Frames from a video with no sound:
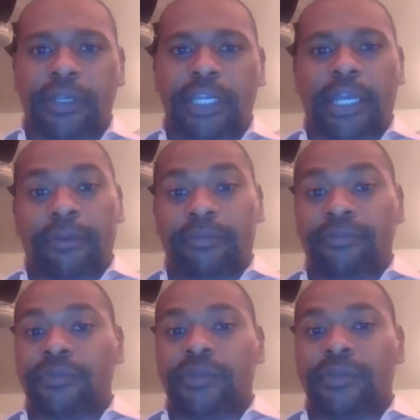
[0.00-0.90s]
and
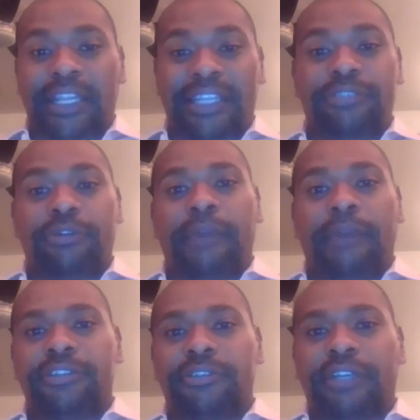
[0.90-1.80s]
into a
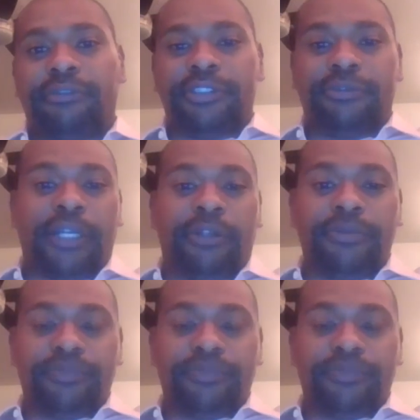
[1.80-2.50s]
manager level as well.